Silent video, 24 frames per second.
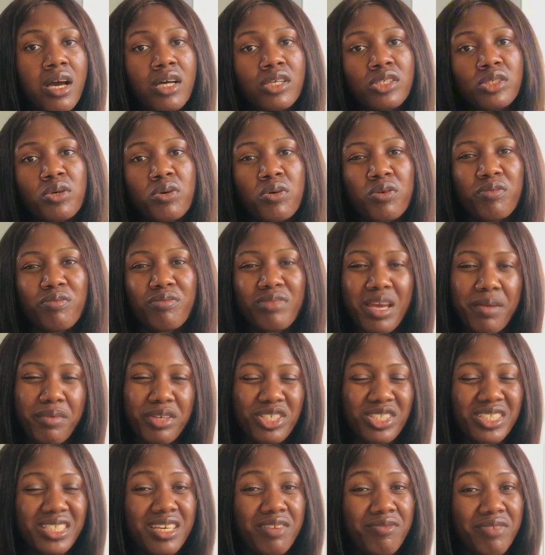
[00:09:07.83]
So let me
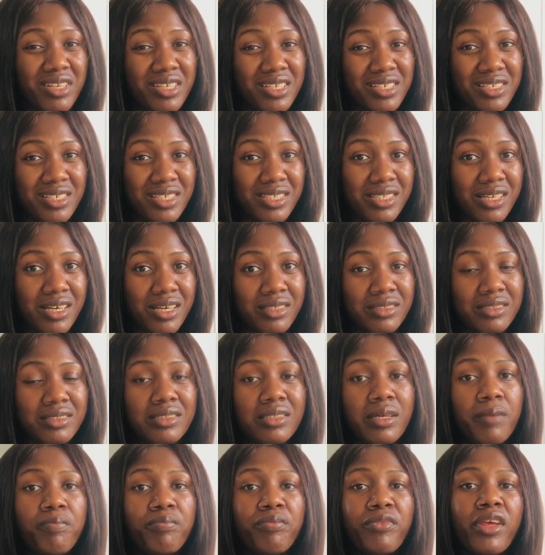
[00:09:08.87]
just give an
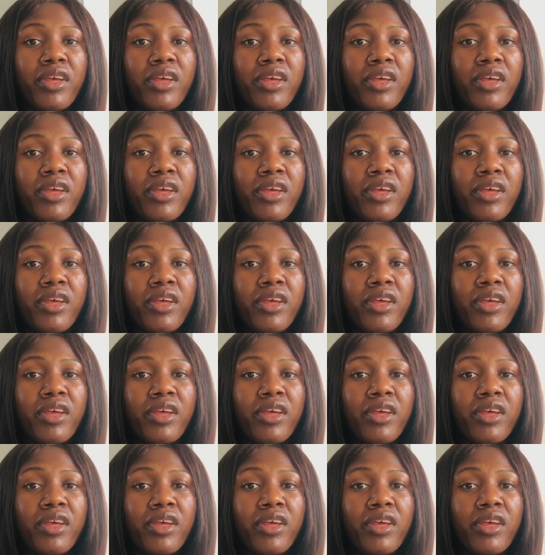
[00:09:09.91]
instance.